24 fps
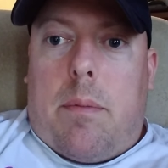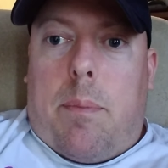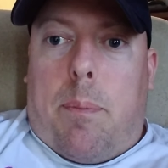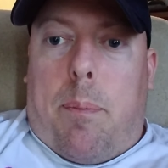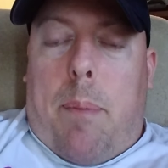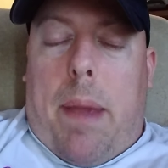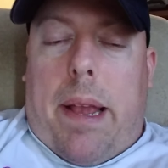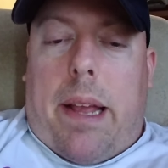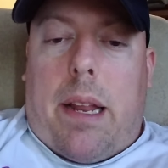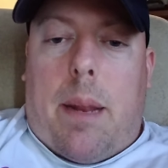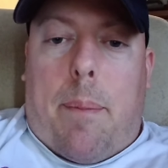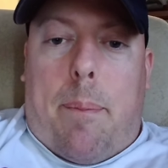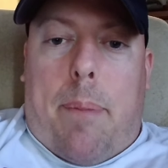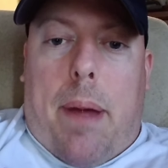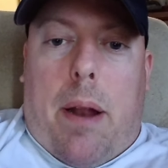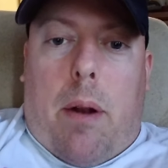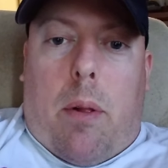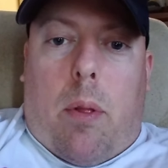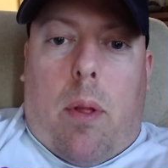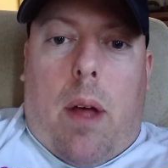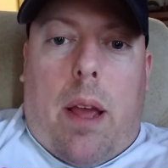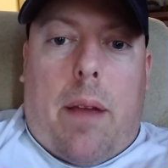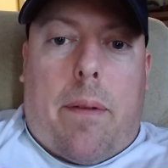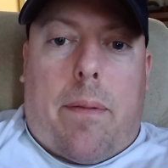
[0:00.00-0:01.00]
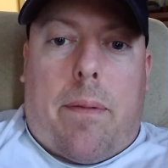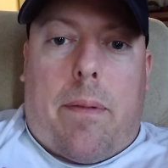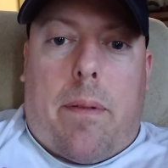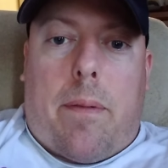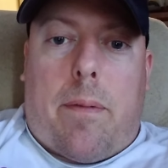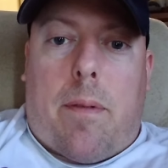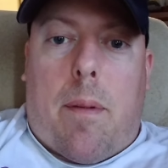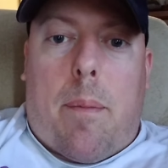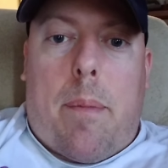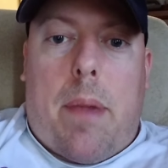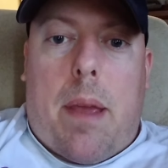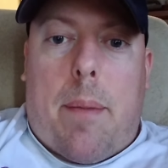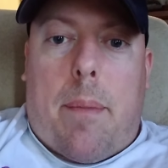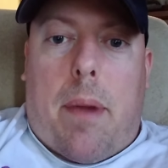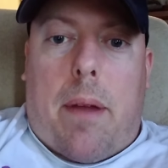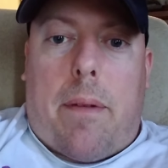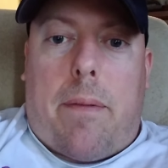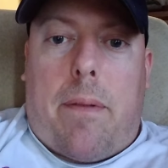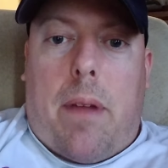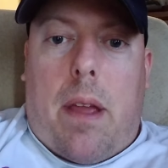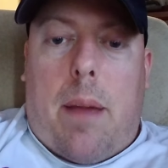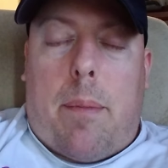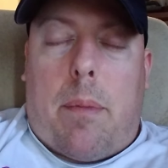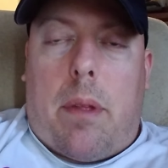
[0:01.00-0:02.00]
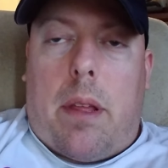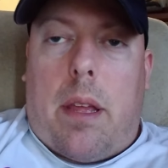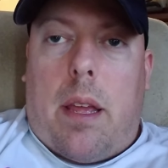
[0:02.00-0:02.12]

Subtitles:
making a better life for me and my family.